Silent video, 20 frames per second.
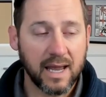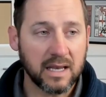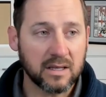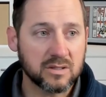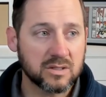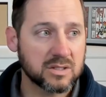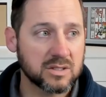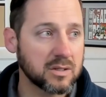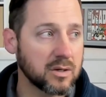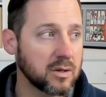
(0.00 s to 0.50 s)

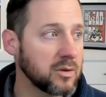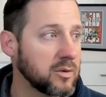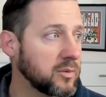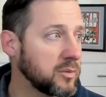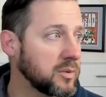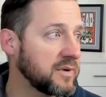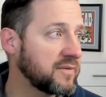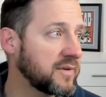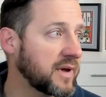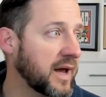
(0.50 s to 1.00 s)
And
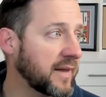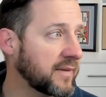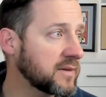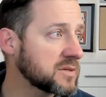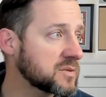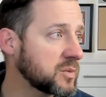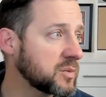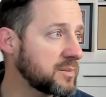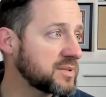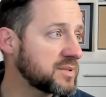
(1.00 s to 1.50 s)
so we've
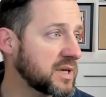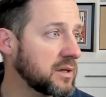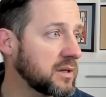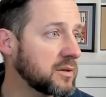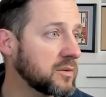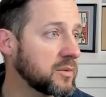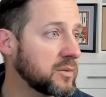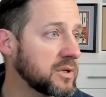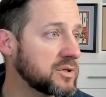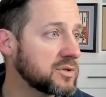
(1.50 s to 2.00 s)
got this
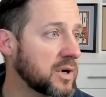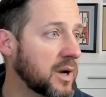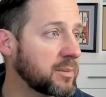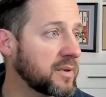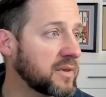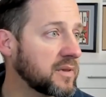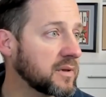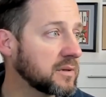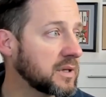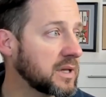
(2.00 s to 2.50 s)
website that we
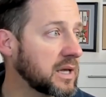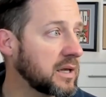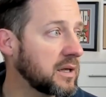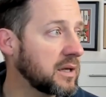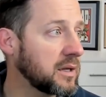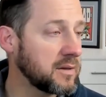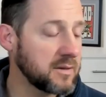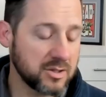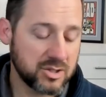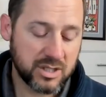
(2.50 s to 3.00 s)
dropped the
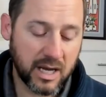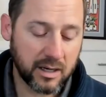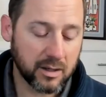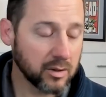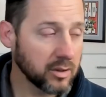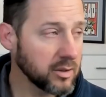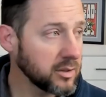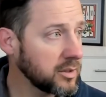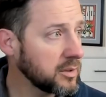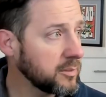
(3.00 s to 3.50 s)
link in the
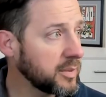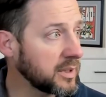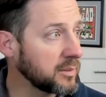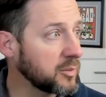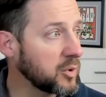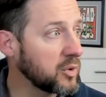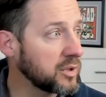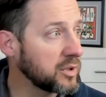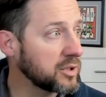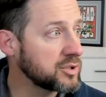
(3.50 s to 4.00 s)
chat earlier,
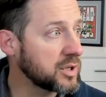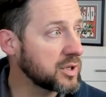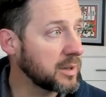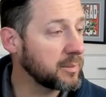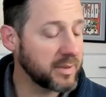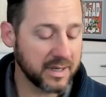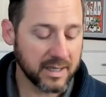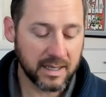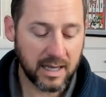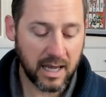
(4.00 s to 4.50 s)
but I'm going to
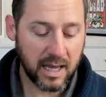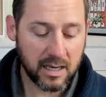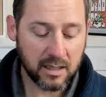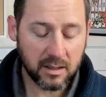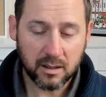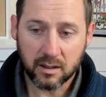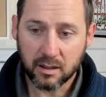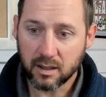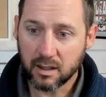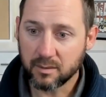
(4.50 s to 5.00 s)
drop it
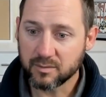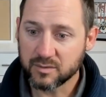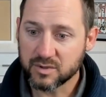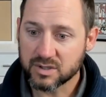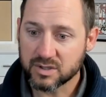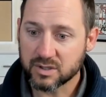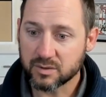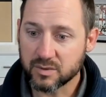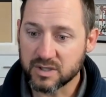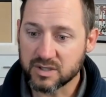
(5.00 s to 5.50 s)
again
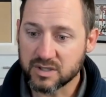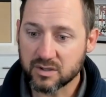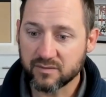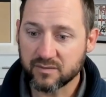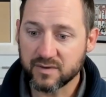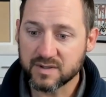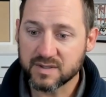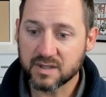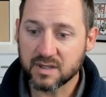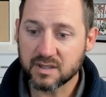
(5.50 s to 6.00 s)
um, just to
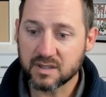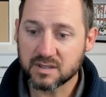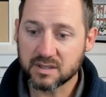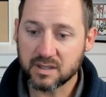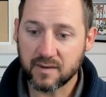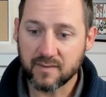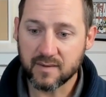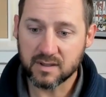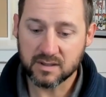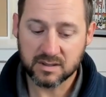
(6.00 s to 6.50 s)
resurface
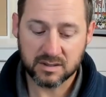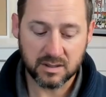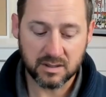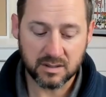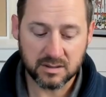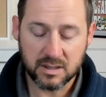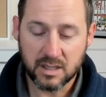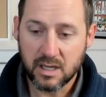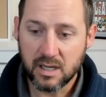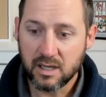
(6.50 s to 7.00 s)
this. And this
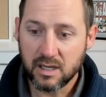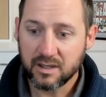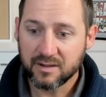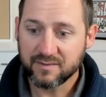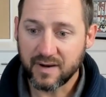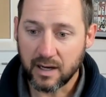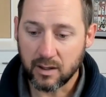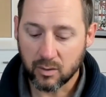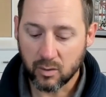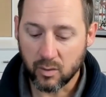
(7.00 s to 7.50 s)
is
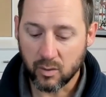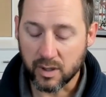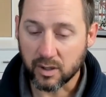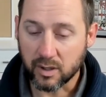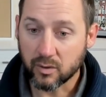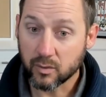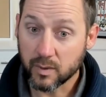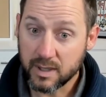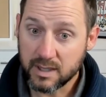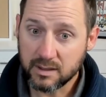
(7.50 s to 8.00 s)

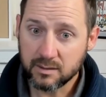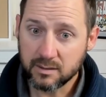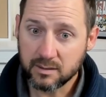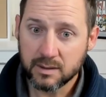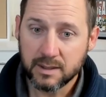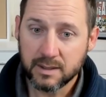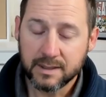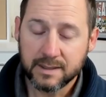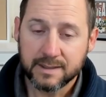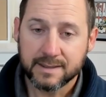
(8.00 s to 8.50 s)
Filecoin
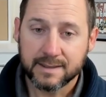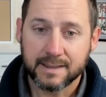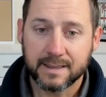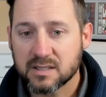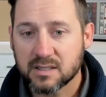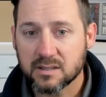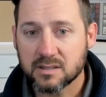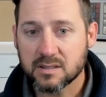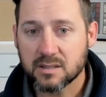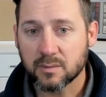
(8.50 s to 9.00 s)
Green.
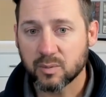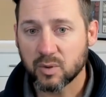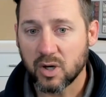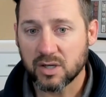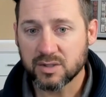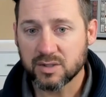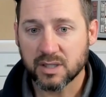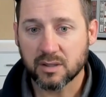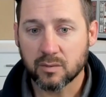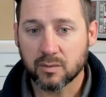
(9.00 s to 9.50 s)
This is the
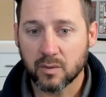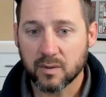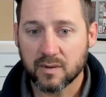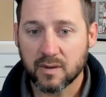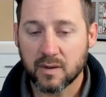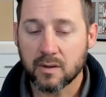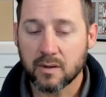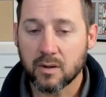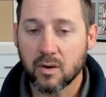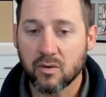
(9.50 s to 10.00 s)
project
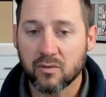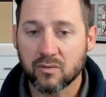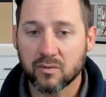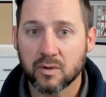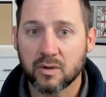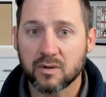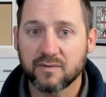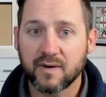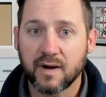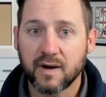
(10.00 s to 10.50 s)
within the
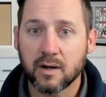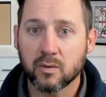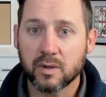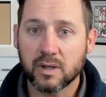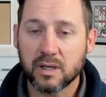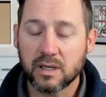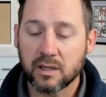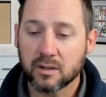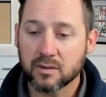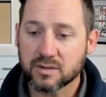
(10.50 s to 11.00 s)
overall
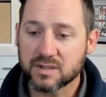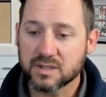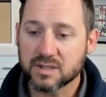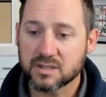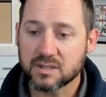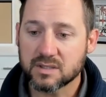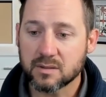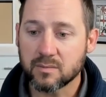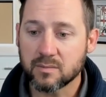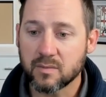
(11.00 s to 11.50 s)
Filecoin
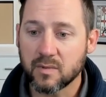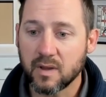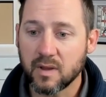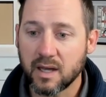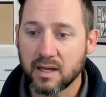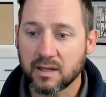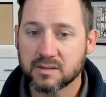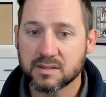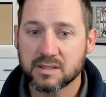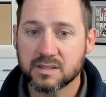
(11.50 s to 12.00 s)
ecosystem
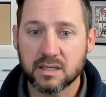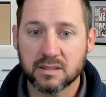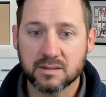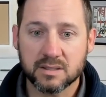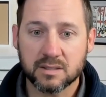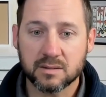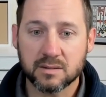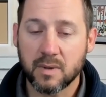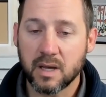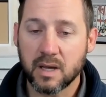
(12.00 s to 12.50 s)
that
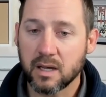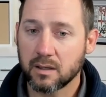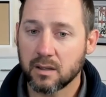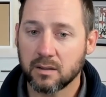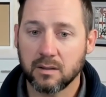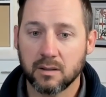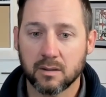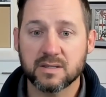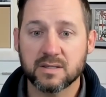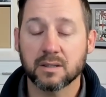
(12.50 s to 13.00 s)
seeks to make
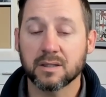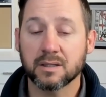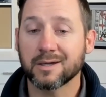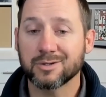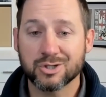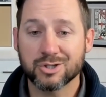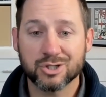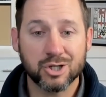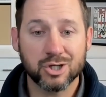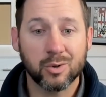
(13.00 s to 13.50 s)

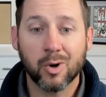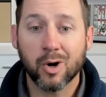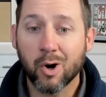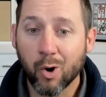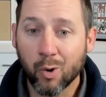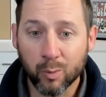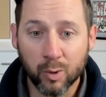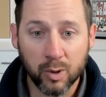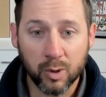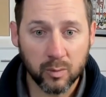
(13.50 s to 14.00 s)
basically show
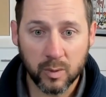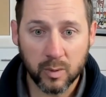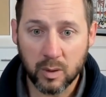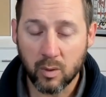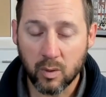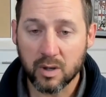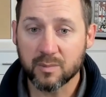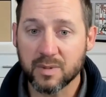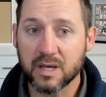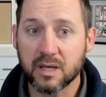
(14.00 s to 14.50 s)
our homework.
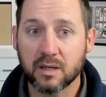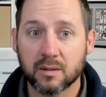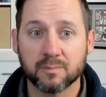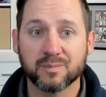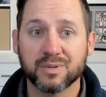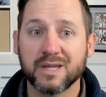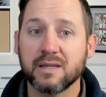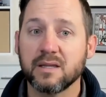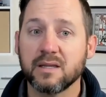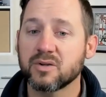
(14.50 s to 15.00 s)
We want to be
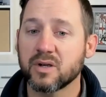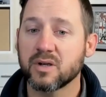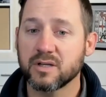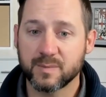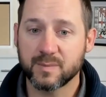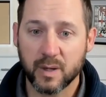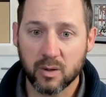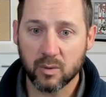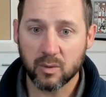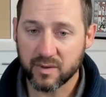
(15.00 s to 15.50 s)
completely
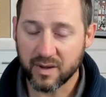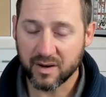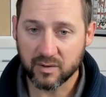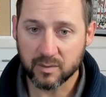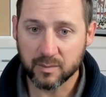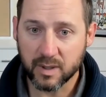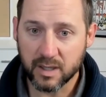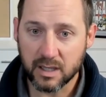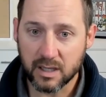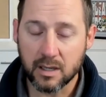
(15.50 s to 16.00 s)
transparent with
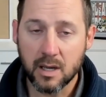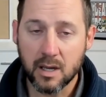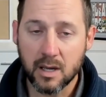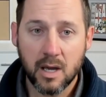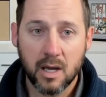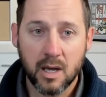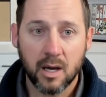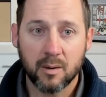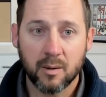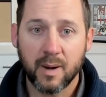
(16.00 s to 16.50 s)
everybody
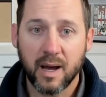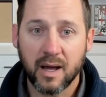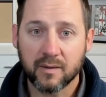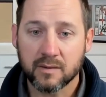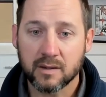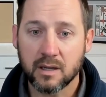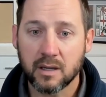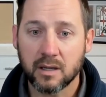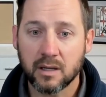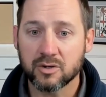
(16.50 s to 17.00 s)

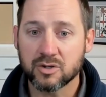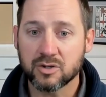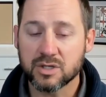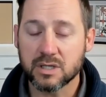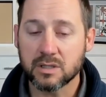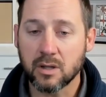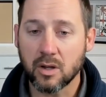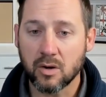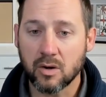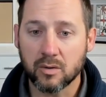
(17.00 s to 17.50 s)
about the
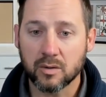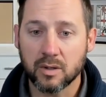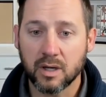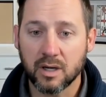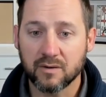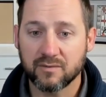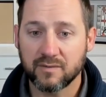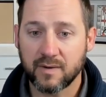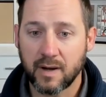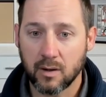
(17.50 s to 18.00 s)
energy load
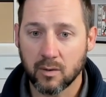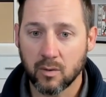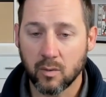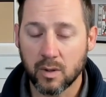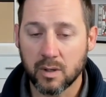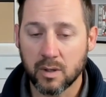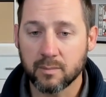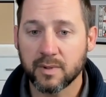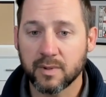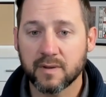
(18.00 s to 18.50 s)
of
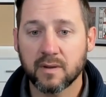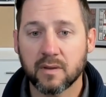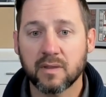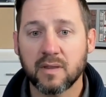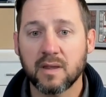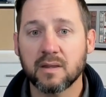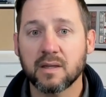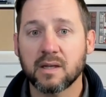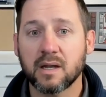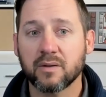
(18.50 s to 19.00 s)
Filecoin. But
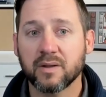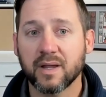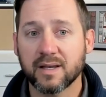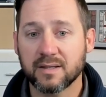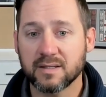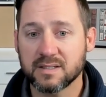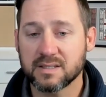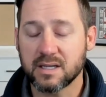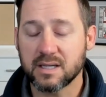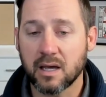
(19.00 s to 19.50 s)
the thing that I'd
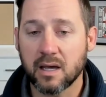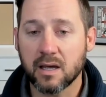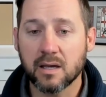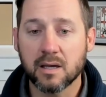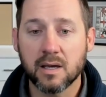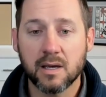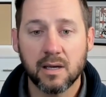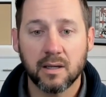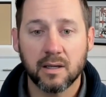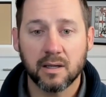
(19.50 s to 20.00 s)
like to
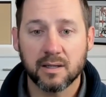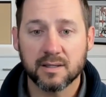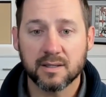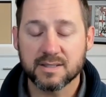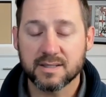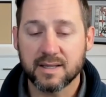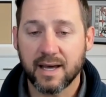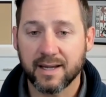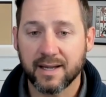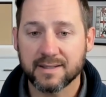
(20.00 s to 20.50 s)
say
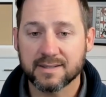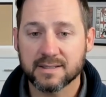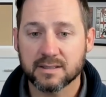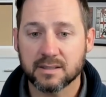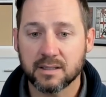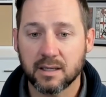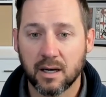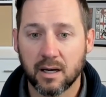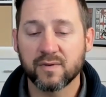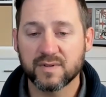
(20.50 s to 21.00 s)
is that
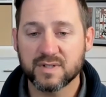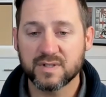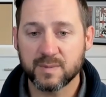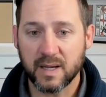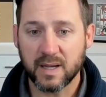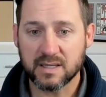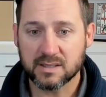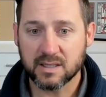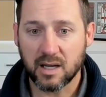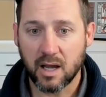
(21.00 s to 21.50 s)
proof of
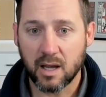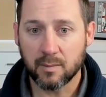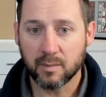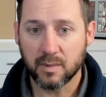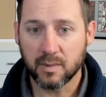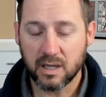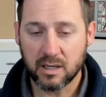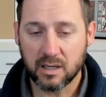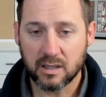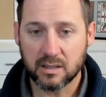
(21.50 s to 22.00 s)
space
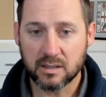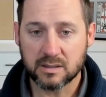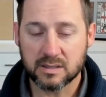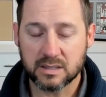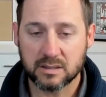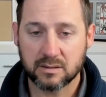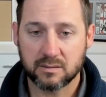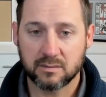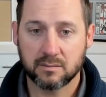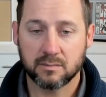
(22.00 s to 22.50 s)
time
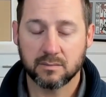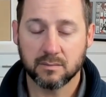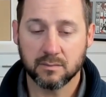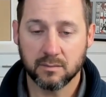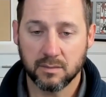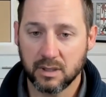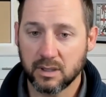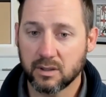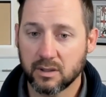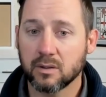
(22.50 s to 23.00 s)
is
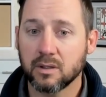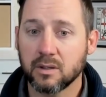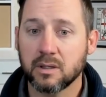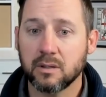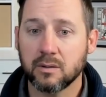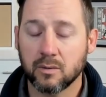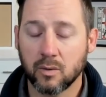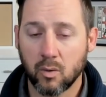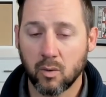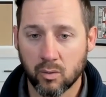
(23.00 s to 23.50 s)

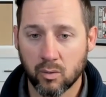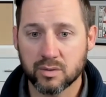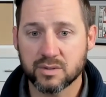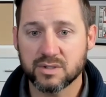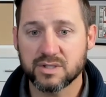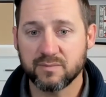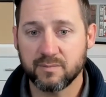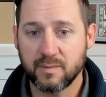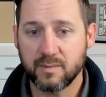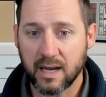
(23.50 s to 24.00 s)
literally
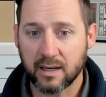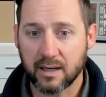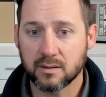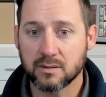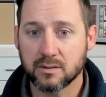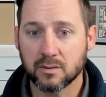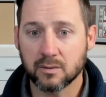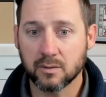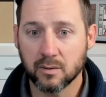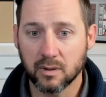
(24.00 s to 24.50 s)
orders of
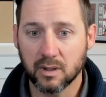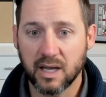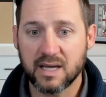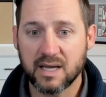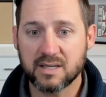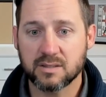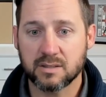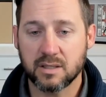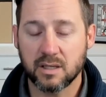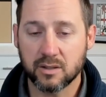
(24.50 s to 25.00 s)
magnitude
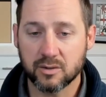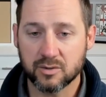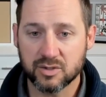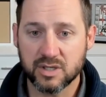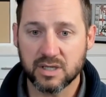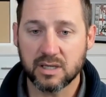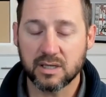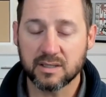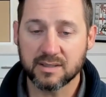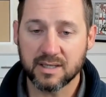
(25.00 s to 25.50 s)
less
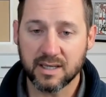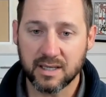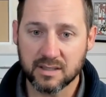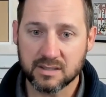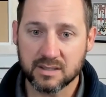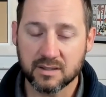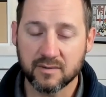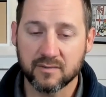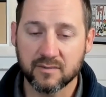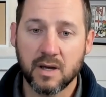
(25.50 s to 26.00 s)
energy
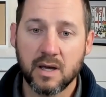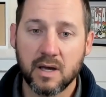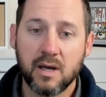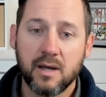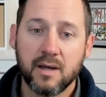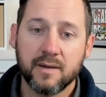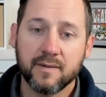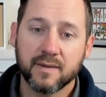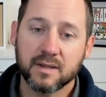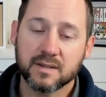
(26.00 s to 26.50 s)
intensive
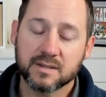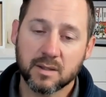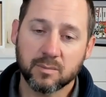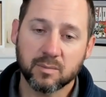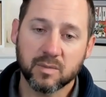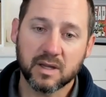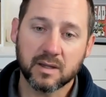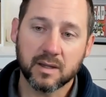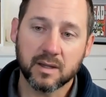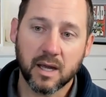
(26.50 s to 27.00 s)
in
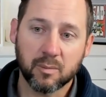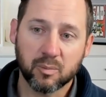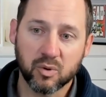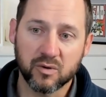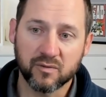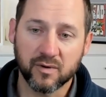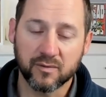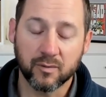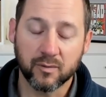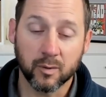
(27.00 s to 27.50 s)
something
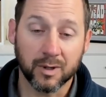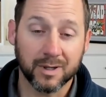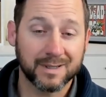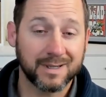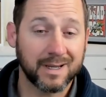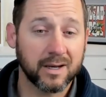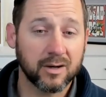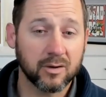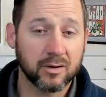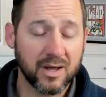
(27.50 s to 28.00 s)
like proof of
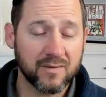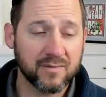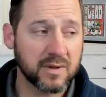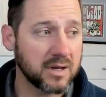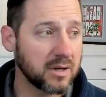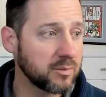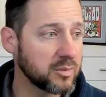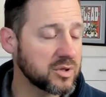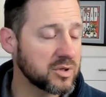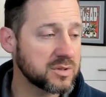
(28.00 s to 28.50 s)
work. Now, I don't
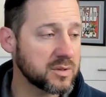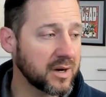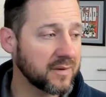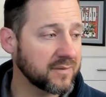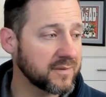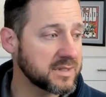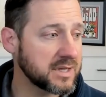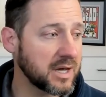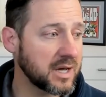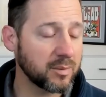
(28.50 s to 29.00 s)
have the numbers
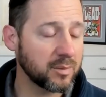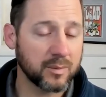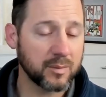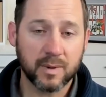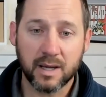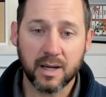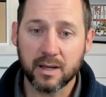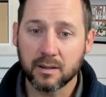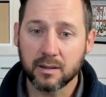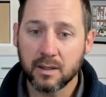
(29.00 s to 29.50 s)
right off the top of